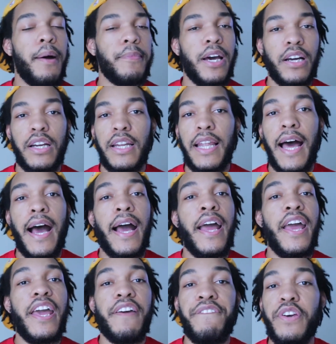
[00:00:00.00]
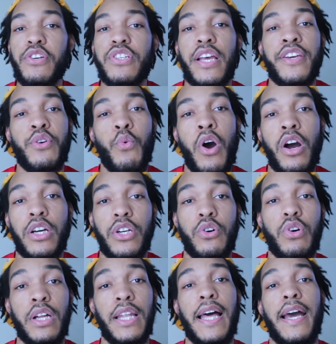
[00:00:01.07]
I'm not gonna lie, it feels like you're walking
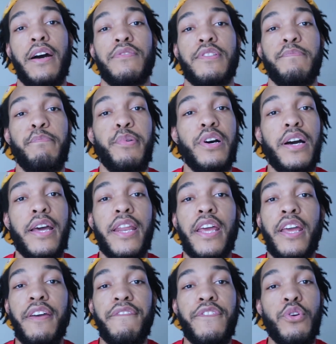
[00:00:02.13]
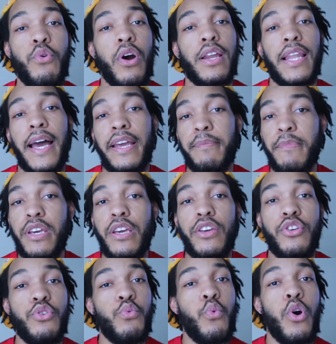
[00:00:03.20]
on clouds. But if you are like me,
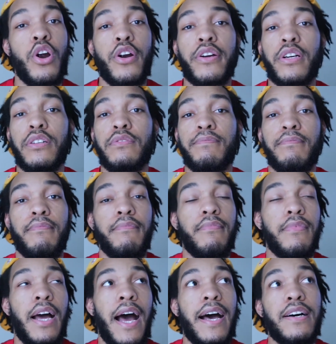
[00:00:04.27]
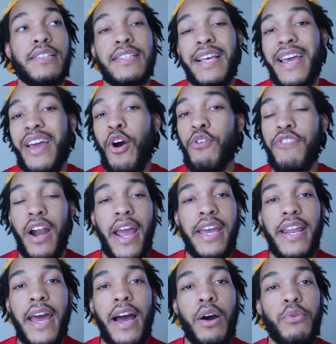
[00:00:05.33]
you work I'll say over
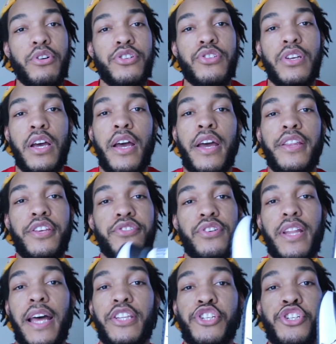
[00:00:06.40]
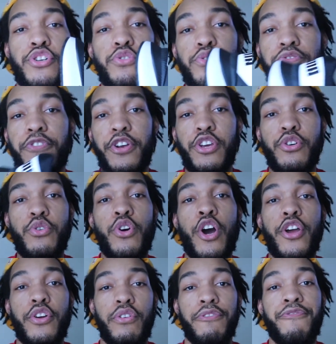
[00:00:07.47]
eight hours, these are not the shoes for you.
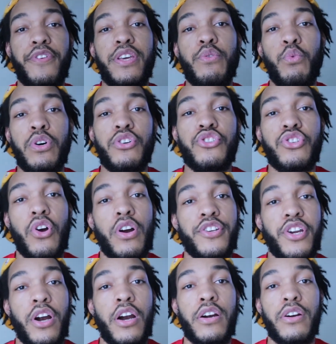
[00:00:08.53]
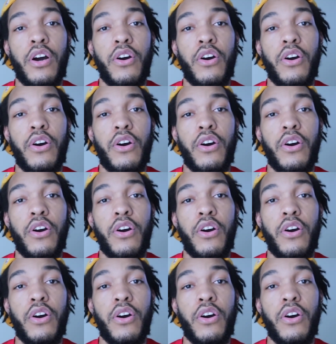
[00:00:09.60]
Your feet will start to hurt,